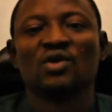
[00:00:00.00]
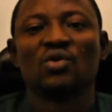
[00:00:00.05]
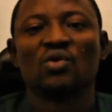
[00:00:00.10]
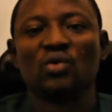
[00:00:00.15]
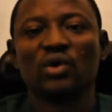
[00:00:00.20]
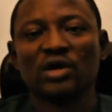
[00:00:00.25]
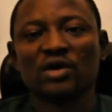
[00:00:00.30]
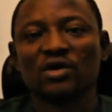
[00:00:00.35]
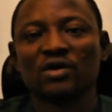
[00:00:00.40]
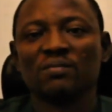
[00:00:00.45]

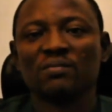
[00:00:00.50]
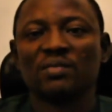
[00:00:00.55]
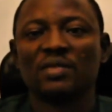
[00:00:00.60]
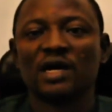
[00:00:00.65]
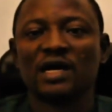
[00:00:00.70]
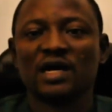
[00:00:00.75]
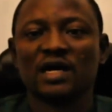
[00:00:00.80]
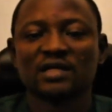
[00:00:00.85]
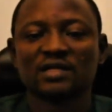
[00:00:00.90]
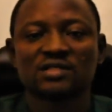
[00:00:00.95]
Welcome
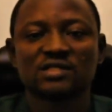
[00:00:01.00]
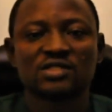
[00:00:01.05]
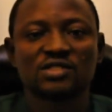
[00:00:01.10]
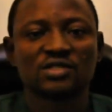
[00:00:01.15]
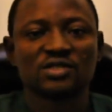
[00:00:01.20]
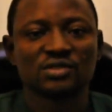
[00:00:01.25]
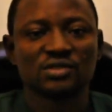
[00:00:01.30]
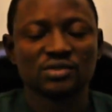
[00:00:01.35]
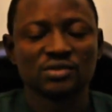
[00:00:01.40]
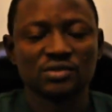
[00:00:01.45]
back
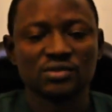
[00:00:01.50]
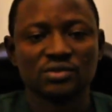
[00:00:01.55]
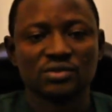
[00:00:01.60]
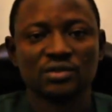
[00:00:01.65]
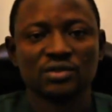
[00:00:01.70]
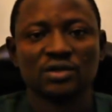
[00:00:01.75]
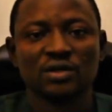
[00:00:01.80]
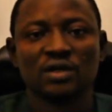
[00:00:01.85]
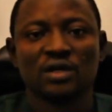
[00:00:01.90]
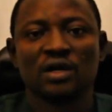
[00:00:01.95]
to
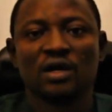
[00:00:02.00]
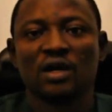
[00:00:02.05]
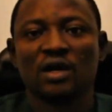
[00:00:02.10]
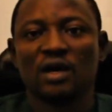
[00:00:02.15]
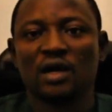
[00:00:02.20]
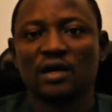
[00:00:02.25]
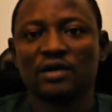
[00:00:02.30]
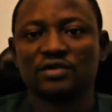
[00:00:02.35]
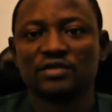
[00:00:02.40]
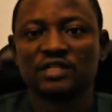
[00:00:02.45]

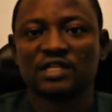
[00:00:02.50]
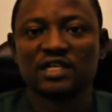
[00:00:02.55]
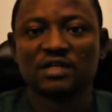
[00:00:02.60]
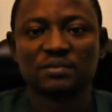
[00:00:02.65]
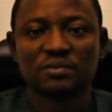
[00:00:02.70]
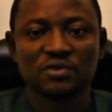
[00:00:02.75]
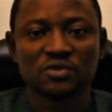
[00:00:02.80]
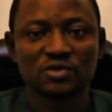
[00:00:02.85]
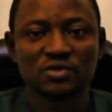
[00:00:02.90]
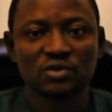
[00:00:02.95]
another
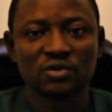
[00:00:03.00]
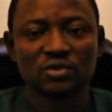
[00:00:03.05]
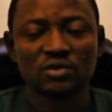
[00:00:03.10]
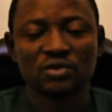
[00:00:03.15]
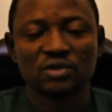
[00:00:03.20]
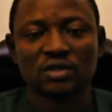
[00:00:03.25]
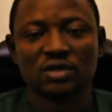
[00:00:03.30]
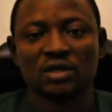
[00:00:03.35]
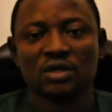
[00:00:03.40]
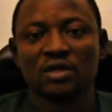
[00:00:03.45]
episode
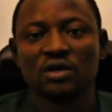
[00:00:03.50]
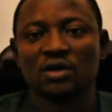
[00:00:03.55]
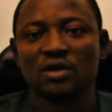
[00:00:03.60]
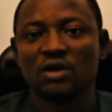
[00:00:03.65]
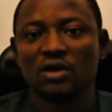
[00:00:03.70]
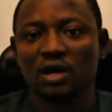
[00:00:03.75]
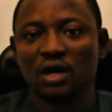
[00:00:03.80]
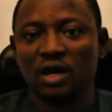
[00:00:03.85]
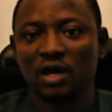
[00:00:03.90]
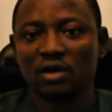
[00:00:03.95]

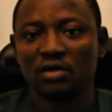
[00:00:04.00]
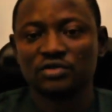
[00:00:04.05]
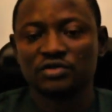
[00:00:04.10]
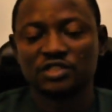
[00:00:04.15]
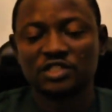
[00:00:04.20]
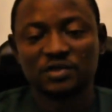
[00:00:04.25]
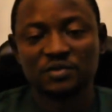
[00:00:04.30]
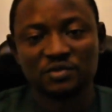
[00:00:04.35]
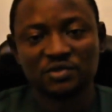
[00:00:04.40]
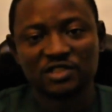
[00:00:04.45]
of
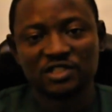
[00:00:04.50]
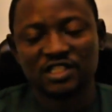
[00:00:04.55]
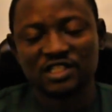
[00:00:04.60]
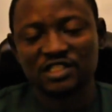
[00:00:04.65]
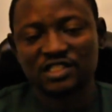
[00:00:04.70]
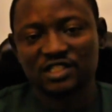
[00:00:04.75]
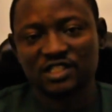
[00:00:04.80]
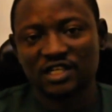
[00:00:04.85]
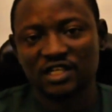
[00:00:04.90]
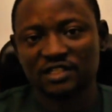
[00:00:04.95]

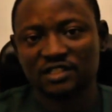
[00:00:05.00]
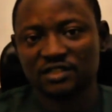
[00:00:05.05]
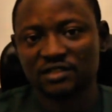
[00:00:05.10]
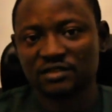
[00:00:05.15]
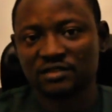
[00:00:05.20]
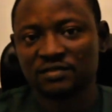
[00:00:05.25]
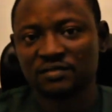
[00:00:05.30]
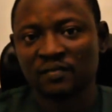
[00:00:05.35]
Timoyex channel.